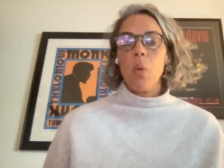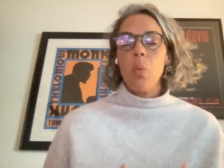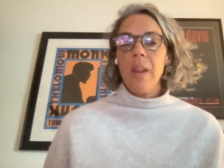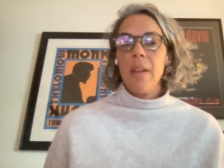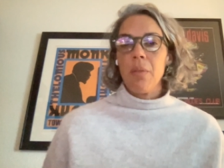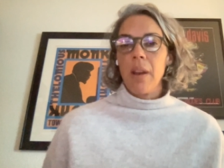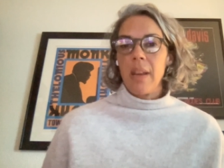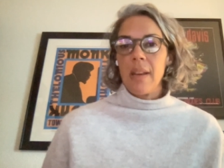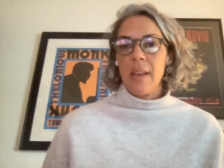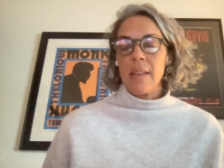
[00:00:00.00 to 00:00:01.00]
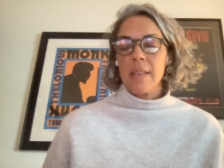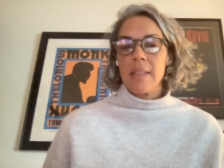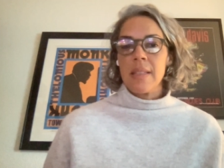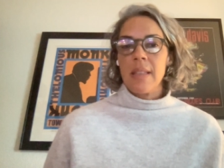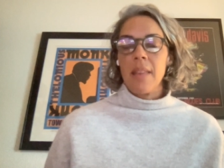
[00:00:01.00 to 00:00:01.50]
we have recognized
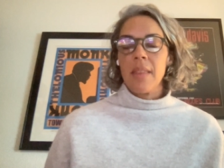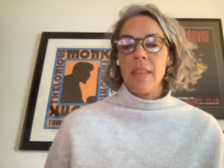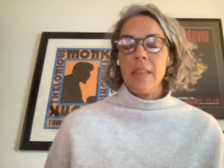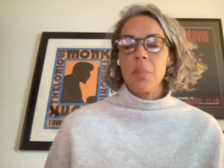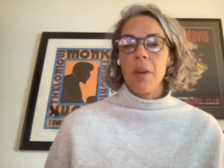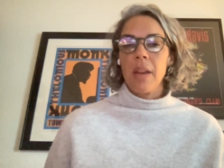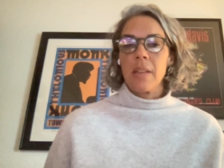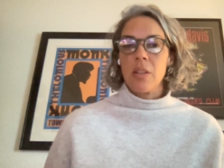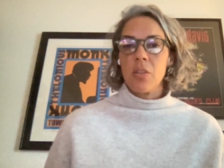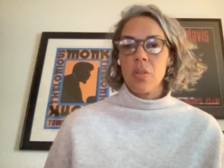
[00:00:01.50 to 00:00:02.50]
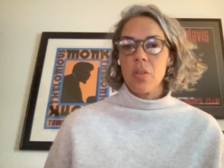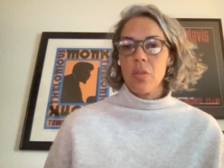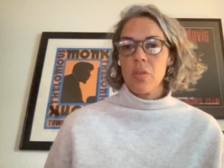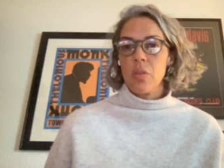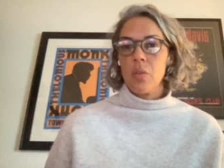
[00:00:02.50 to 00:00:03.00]
is that these
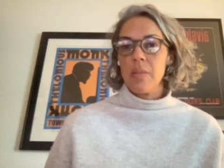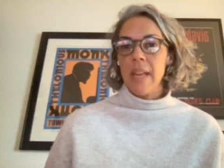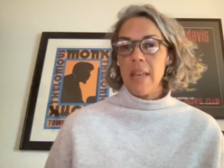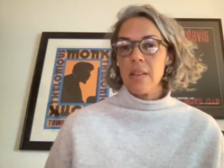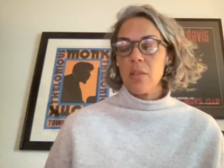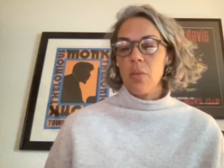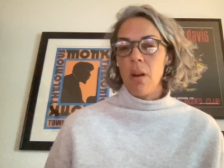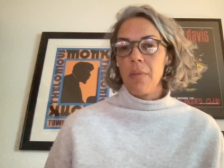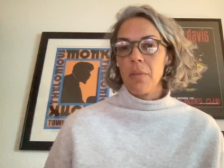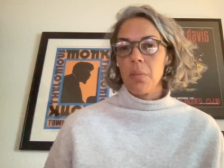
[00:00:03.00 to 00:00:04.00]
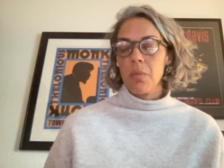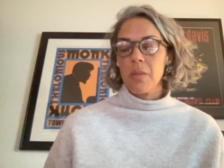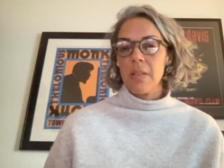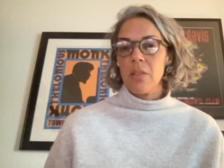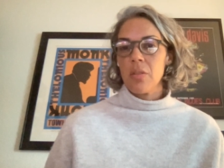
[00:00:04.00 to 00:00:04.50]
practitioners who tend to offer the
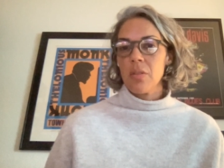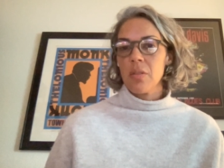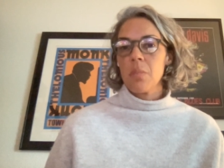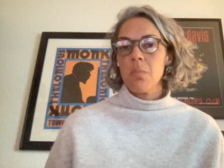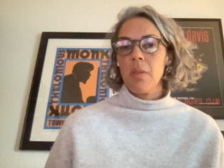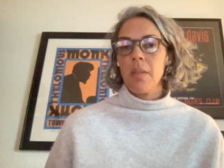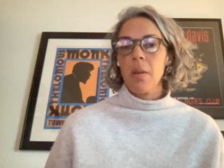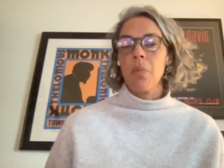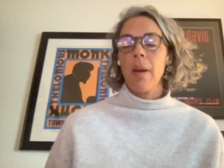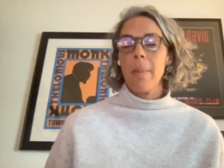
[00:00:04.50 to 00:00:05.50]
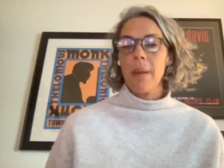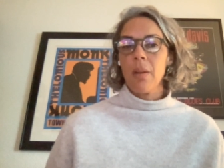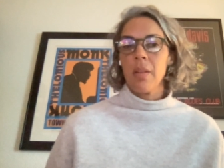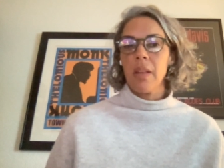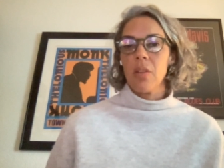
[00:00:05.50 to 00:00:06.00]
procedures, they're
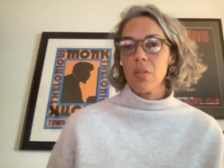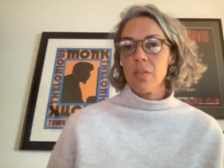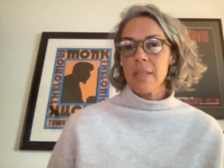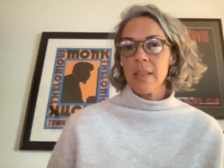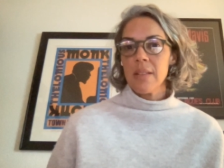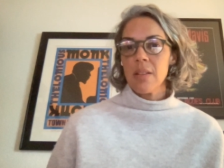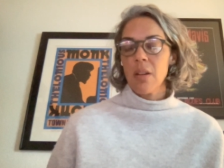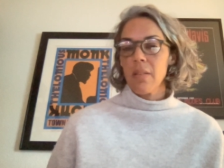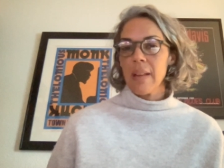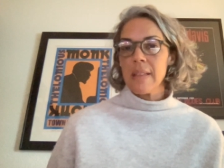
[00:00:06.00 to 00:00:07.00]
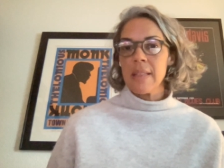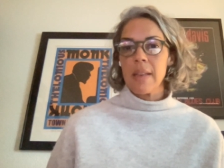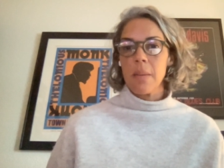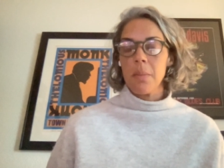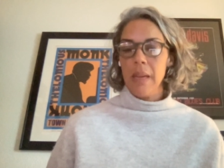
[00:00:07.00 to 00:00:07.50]
primarily nurses, RNs,
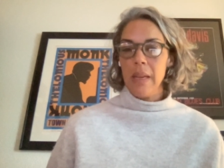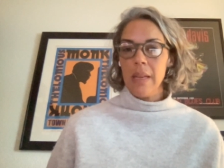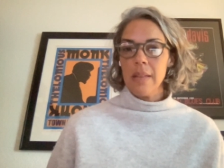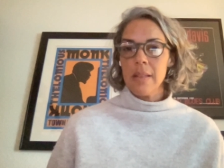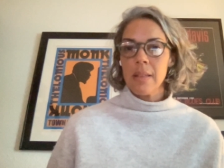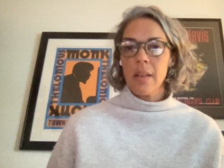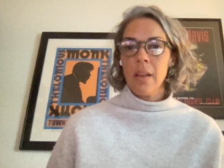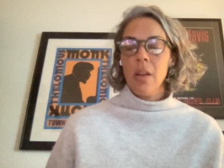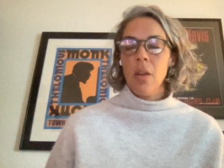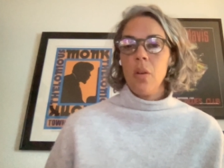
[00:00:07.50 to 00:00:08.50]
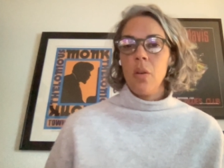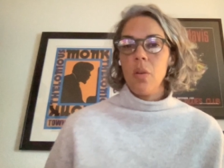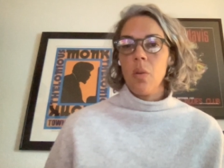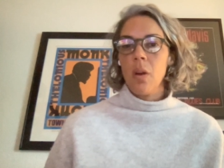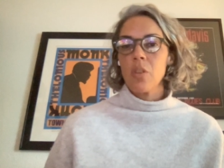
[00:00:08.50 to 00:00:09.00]
and NPs
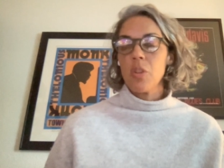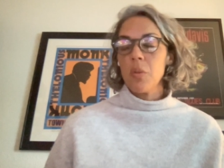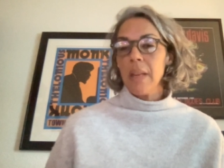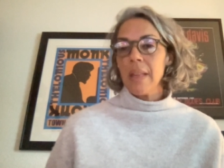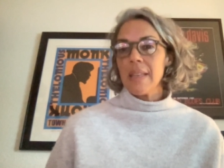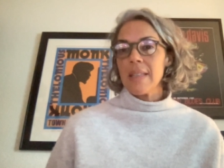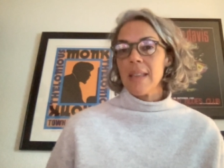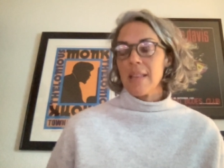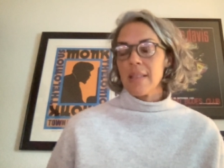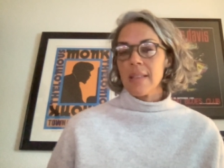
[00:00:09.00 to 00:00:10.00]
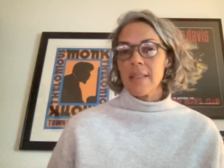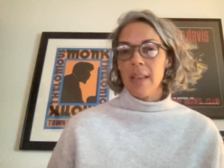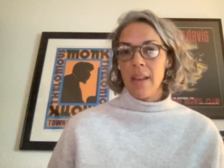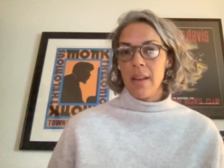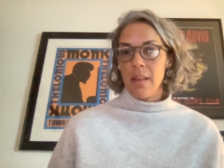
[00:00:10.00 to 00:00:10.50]
who are doing this as a
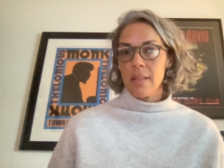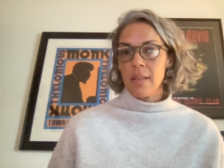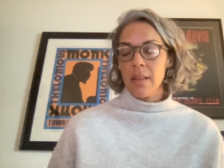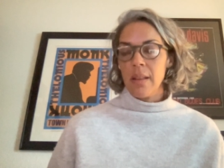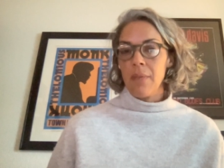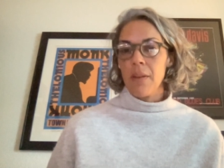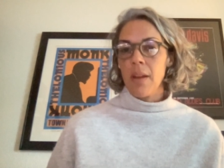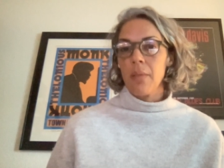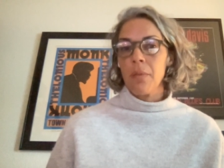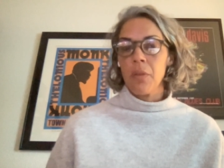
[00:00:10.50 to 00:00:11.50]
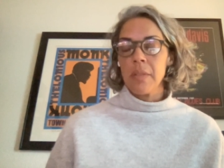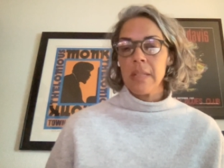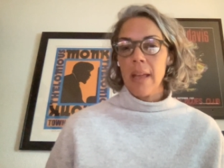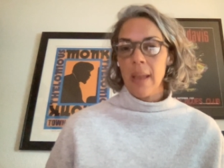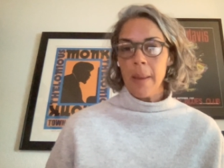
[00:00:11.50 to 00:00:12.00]
side hustle, if not full
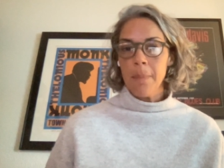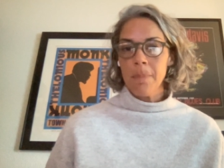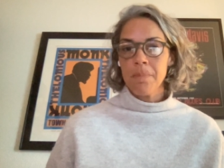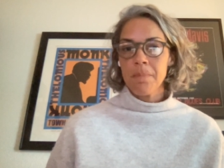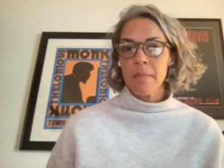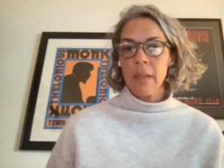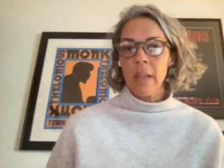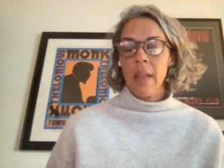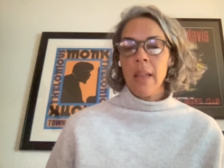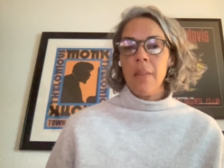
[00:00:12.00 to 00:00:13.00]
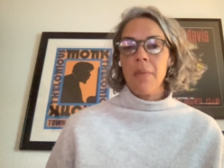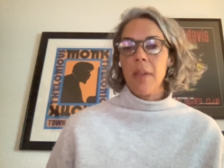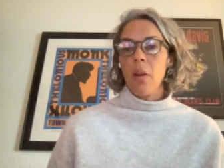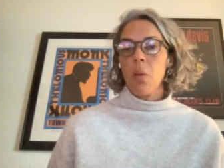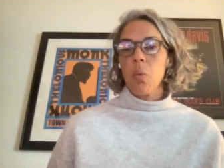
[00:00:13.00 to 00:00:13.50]
time. If
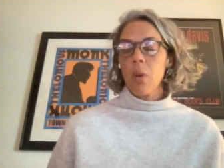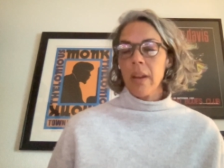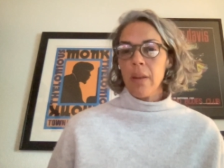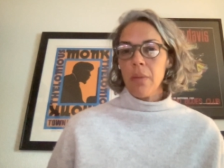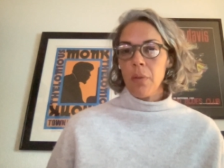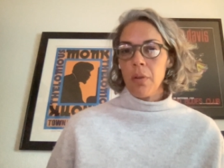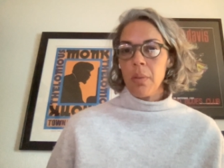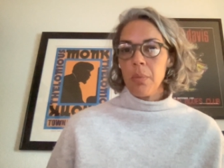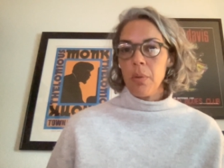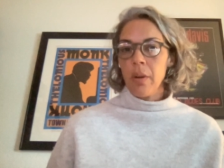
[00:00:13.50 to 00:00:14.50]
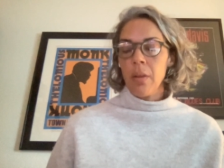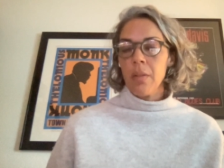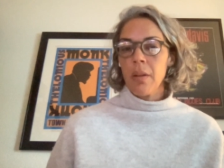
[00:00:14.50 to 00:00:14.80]
they are working for an employer,